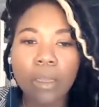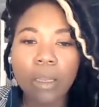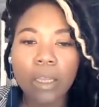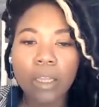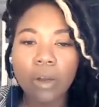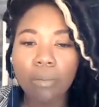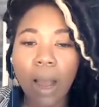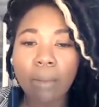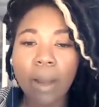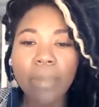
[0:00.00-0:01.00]

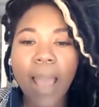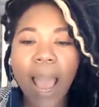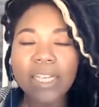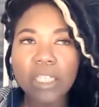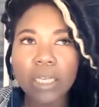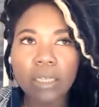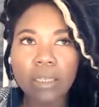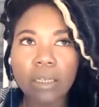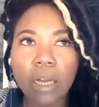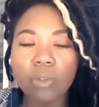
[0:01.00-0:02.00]
My
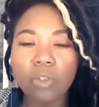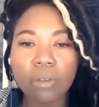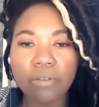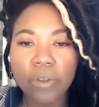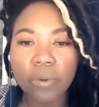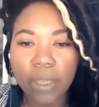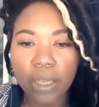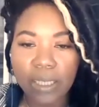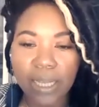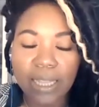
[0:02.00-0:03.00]
passion comes from a few
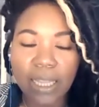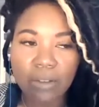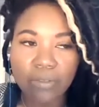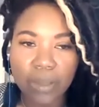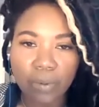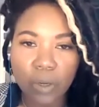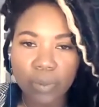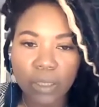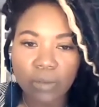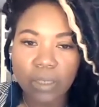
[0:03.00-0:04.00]
things. And I think for the
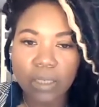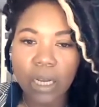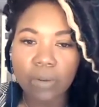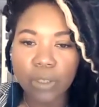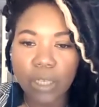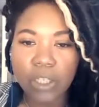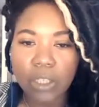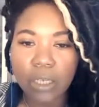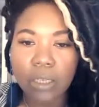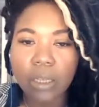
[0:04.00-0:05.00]
purpose of this
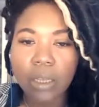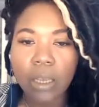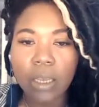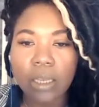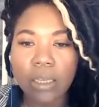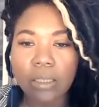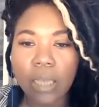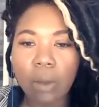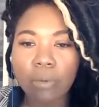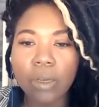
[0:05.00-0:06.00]
conversation is
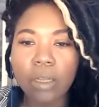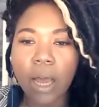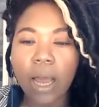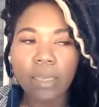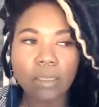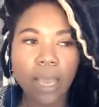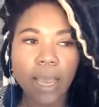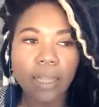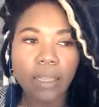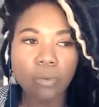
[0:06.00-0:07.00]
I realize
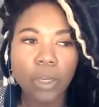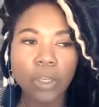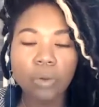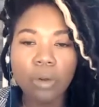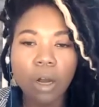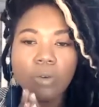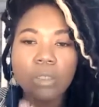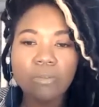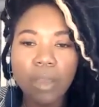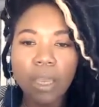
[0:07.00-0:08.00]
that when you
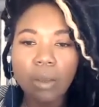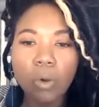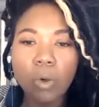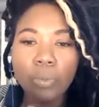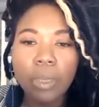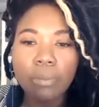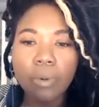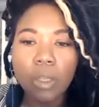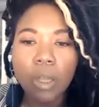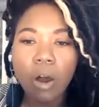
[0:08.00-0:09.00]
cultivate who
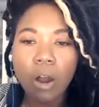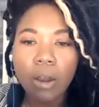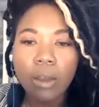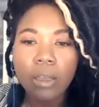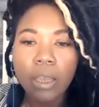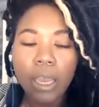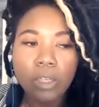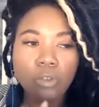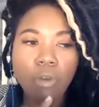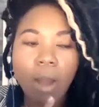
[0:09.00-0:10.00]
people are
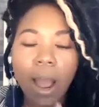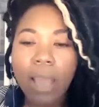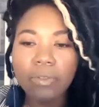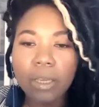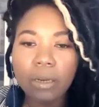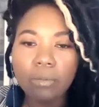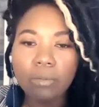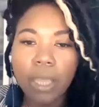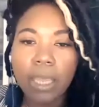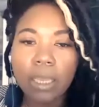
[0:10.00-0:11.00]
and drive them,
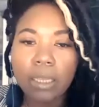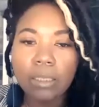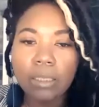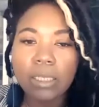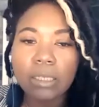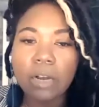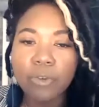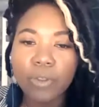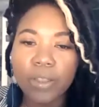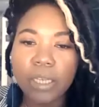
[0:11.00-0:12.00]
they can
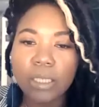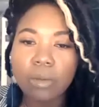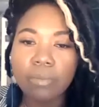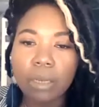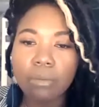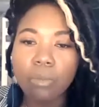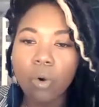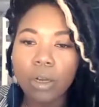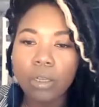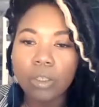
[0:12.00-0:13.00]
discover that there's something
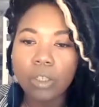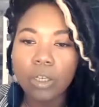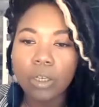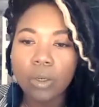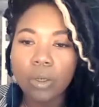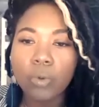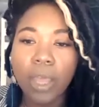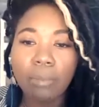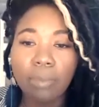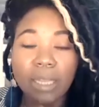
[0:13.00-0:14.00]
more to who
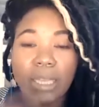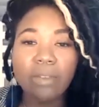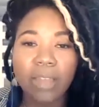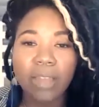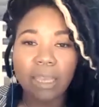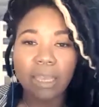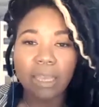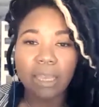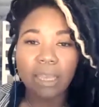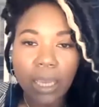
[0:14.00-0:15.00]
they believe they can
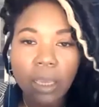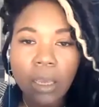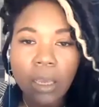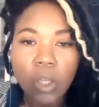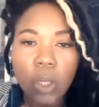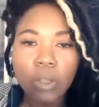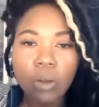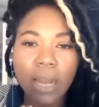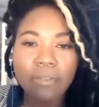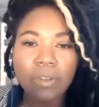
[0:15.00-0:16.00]
be. So you
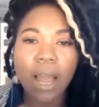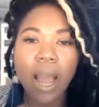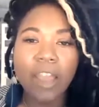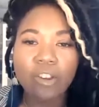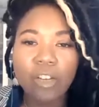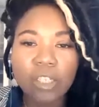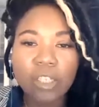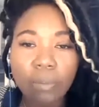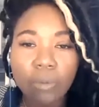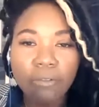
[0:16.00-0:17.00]
don't have to hire a
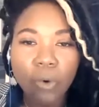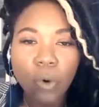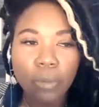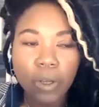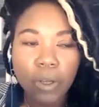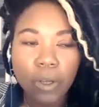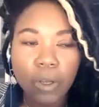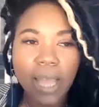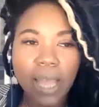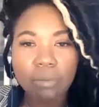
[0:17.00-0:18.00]
star performer. You can
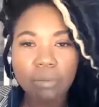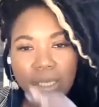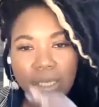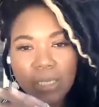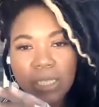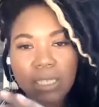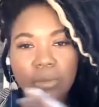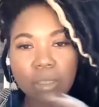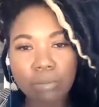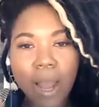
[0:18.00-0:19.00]
actually put some
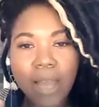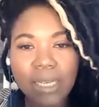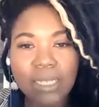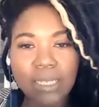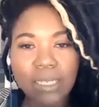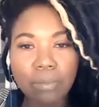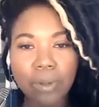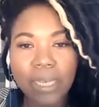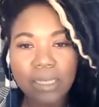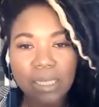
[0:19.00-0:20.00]
systems and processes in
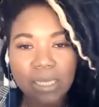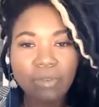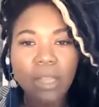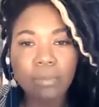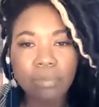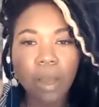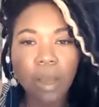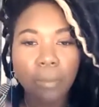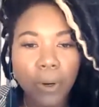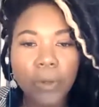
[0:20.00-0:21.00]
place to develop a
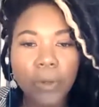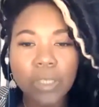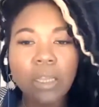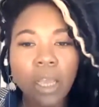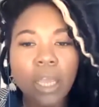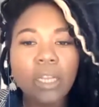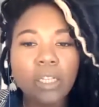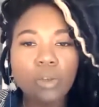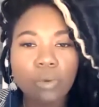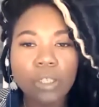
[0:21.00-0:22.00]
person
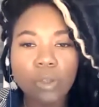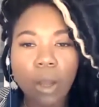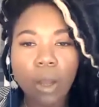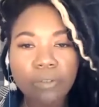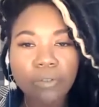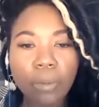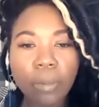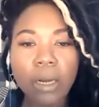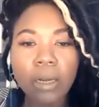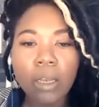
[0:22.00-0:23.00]
into a star
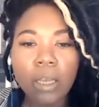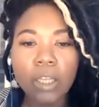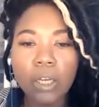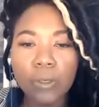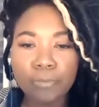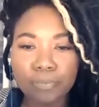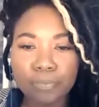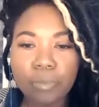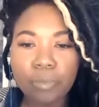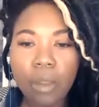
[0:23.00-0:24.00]
performer.
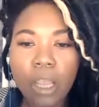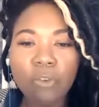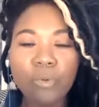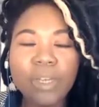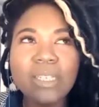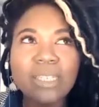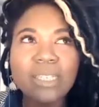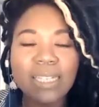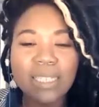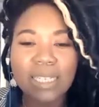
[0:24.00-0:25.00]
And we
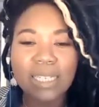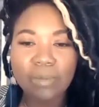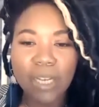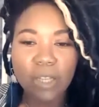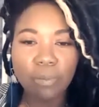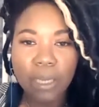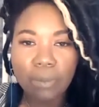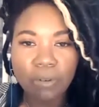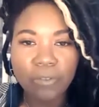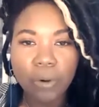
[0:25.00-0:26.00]
design systems that are
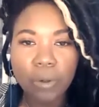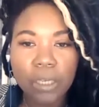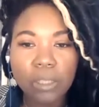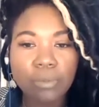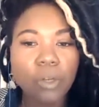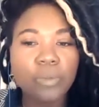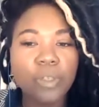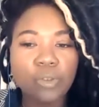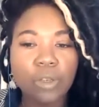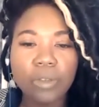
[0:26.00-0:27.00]
people focused,
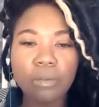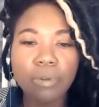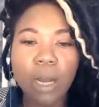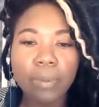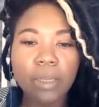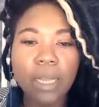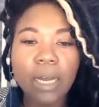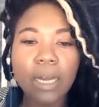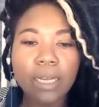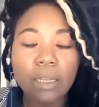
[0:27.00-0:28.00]
purpose driven, and profit
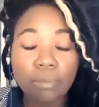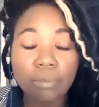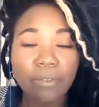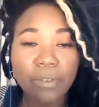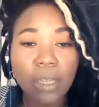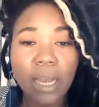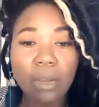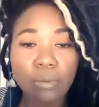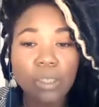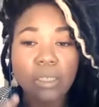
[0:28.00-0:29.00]

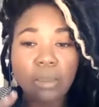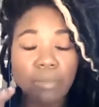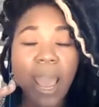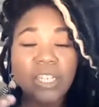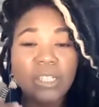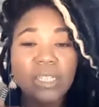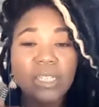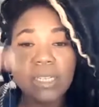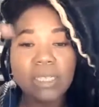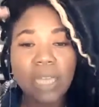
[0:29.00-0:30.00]
aligned, which is a passion that's
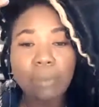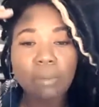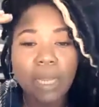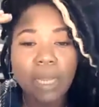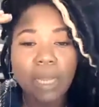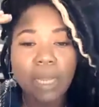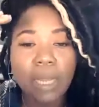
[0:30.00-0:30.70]
at the top of my list.